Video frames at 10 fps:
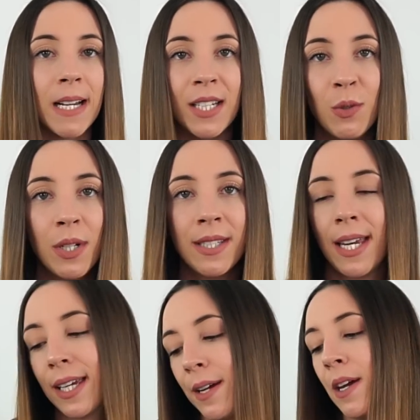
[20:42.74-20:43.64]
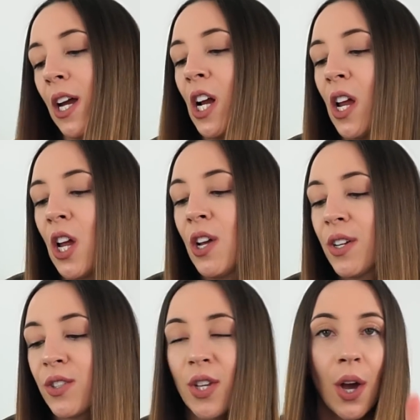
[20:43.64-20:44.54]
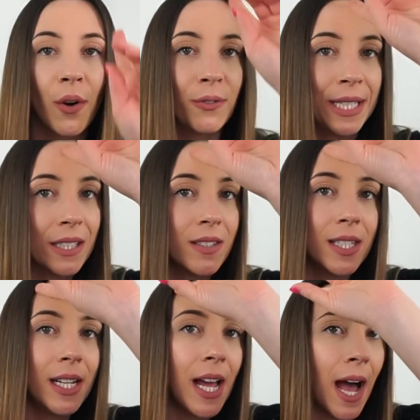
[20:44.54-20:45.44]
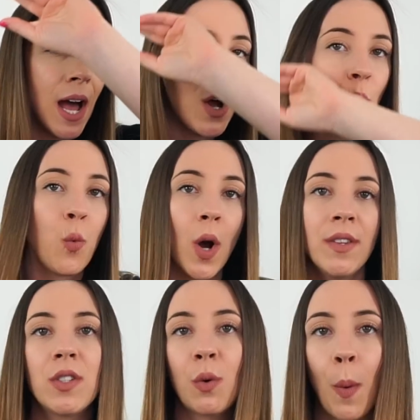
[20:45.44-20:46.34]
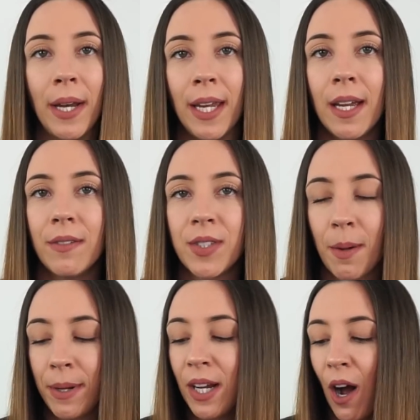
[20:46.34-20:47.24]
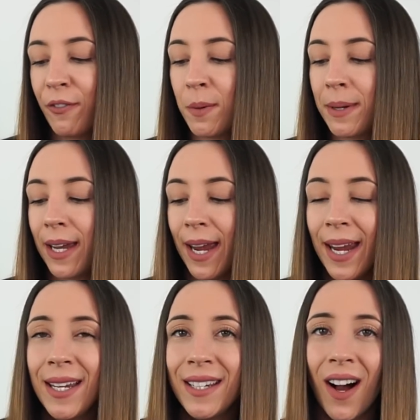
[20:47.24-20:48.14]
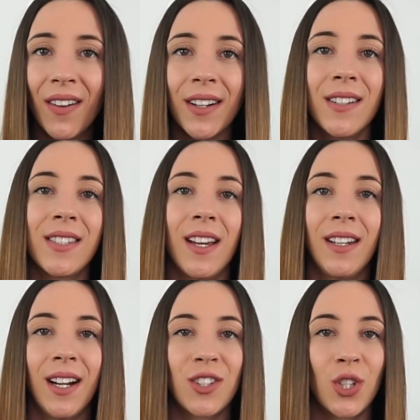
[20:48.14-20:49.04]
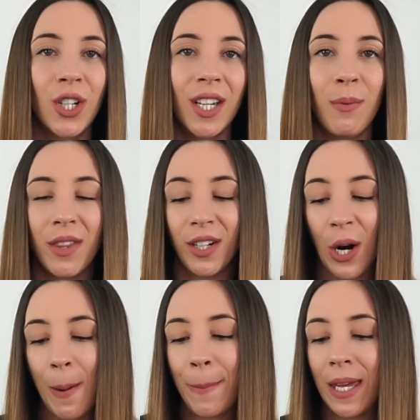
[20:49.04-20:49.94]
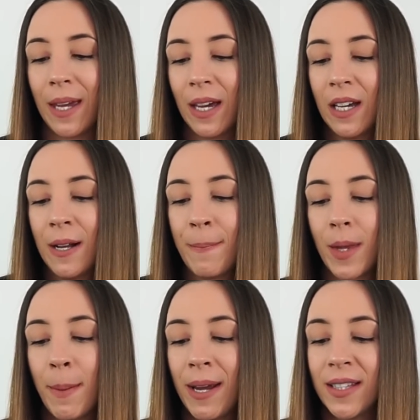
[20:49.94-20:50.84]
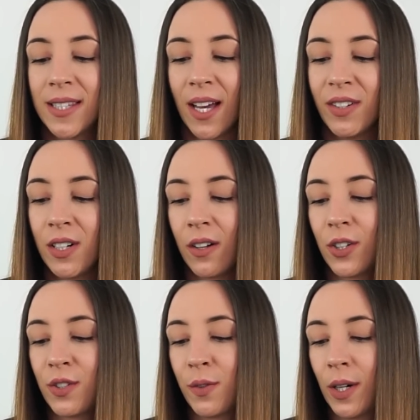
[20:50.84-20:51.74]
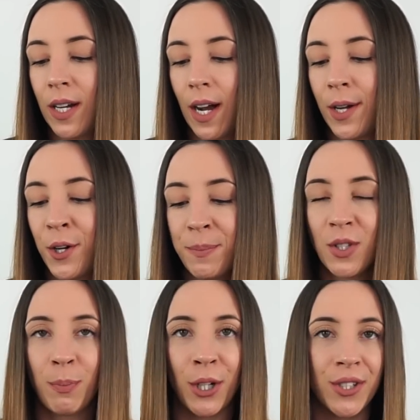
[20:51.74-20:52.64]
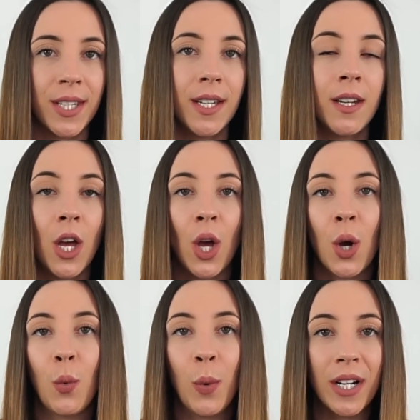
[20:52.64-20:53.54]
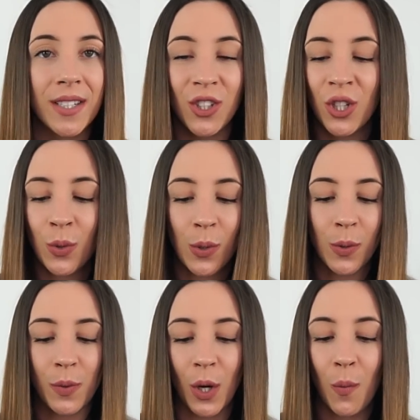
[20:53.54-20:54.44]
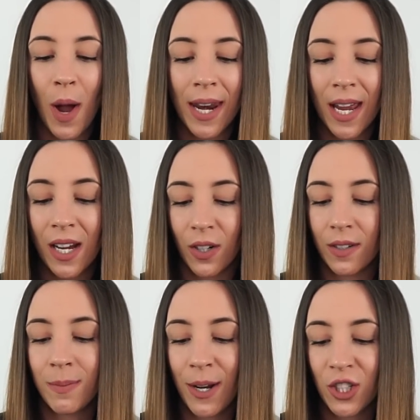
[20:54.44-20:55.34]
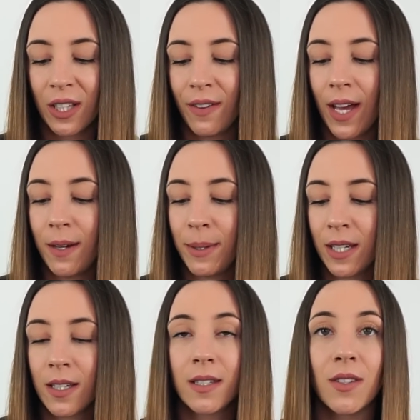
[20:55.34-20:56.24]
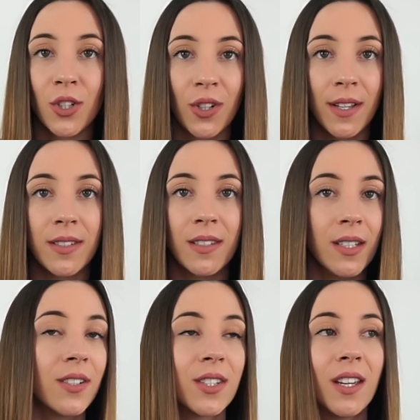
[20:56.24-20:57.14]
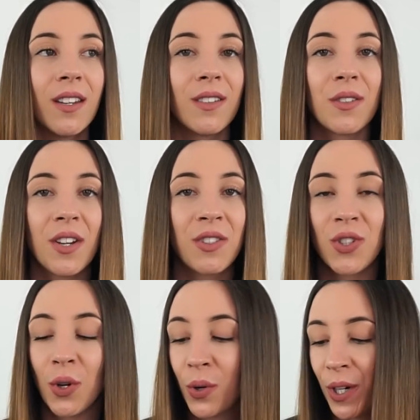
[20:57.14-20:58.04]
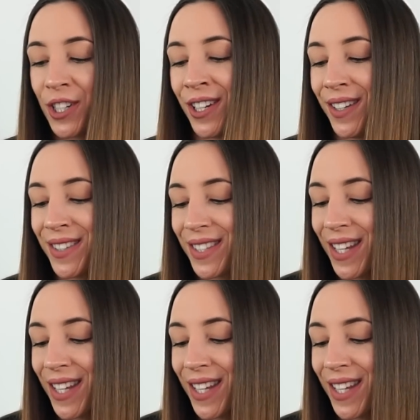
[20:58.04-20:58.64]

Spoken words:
didn't want to take it. So relisted it at $120, and somebody offered me $80, and I took it within a heartbeat. I paid $7 for it. I hope this person wears it to their wedding or a special event, because the dress is seriously, it's so gorgeous.